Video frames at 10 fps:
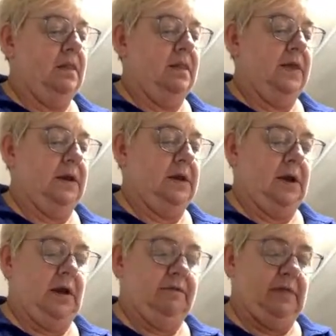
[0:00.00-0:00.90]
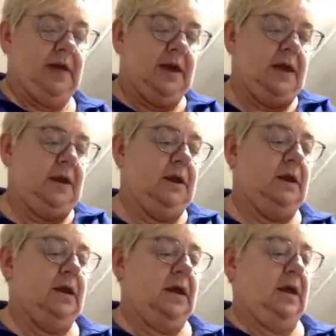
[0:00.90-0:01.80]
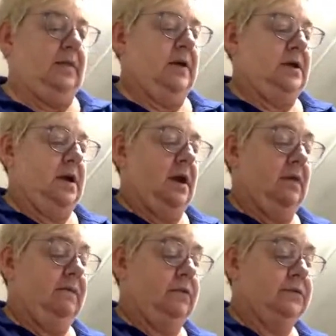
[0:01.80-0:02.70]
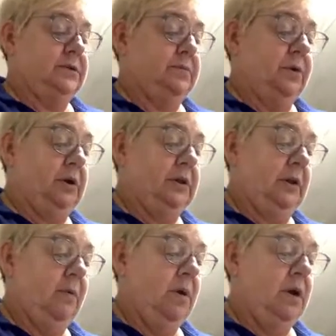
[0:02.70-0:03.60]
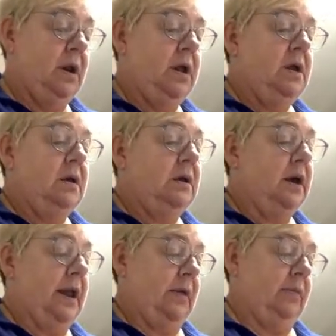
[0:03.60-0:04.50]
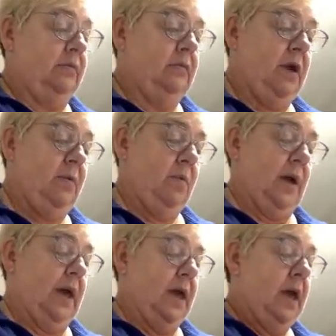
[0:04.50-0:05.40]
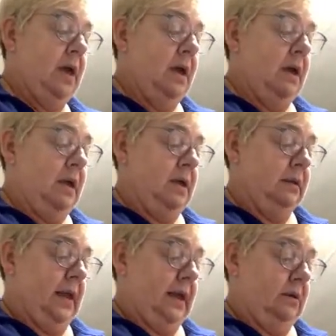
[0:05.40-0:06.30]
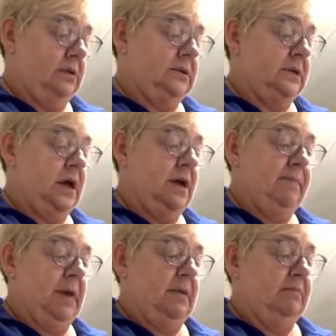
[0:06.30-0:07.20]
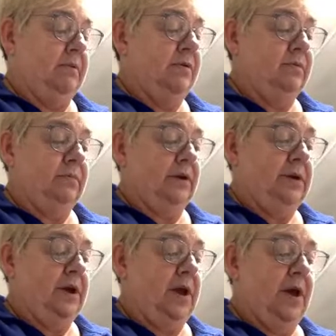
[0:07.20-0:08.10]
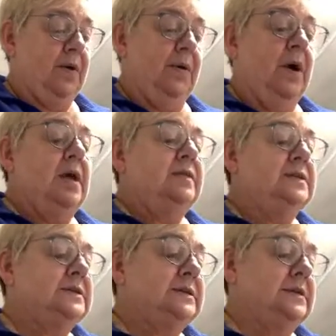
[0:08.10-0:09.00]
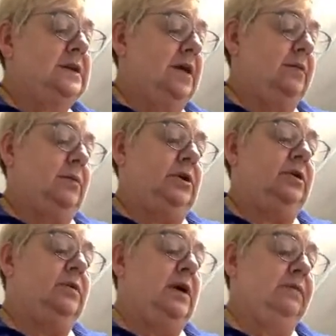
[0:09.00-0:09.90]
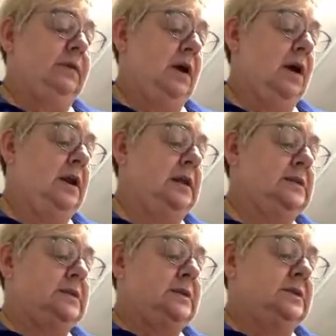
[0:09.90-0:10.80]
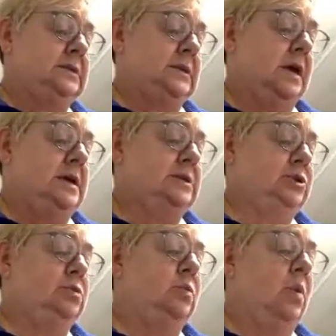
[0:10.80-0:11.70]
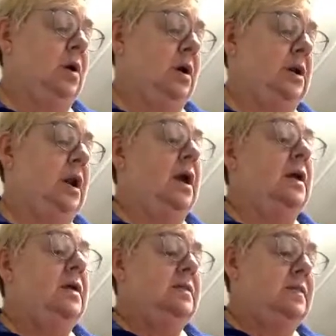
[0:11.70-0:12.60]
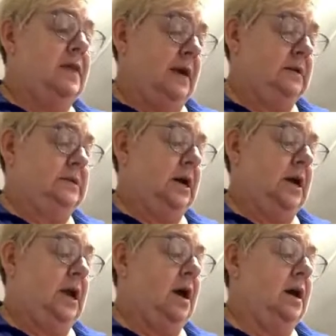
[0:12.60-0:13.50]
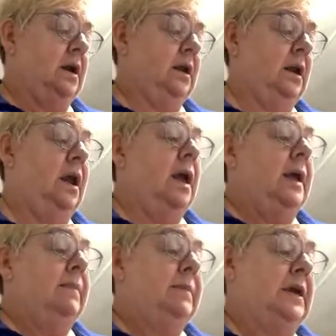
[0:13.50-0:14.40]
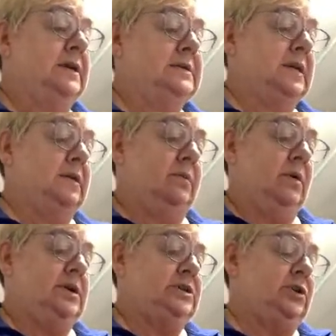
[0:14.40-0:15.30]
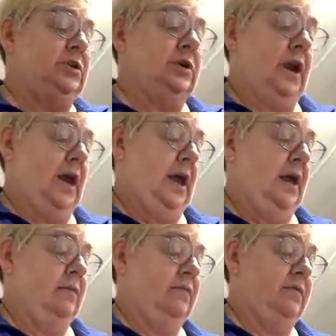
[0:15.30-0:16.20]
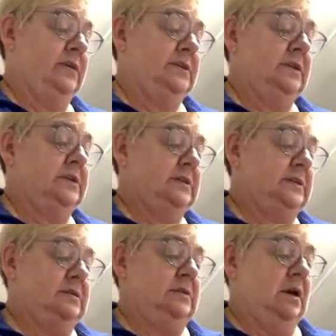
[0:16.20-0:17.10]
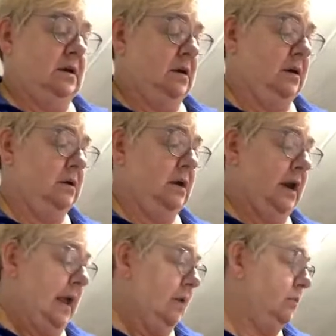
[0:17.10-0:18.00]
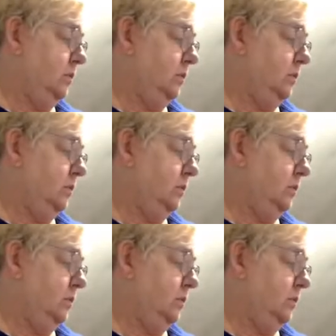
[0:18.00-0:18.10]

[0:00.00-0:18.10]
Then you have that, and then you have your sparkly one cut out the right way, and you lay it on top, and boom, there you go. This is another one. You have to cut it to the size you want, then die cut it, because otherwise you're gonna have it's not gonna cut out.